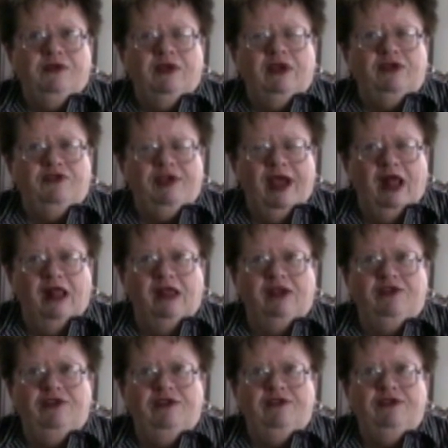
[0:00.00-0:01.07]

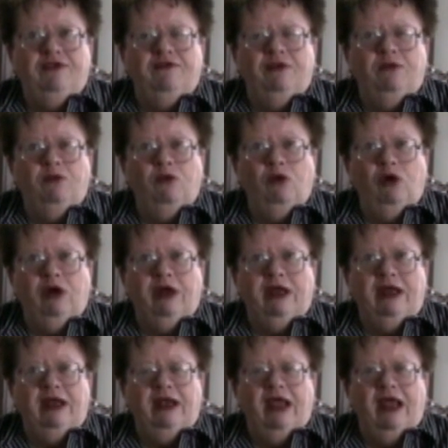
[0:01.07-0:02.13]
intelligence of the
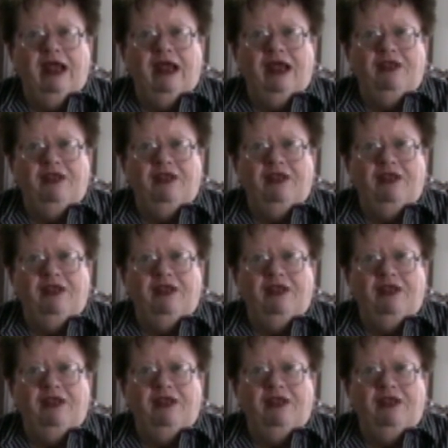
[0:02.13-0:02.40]
Morgan, and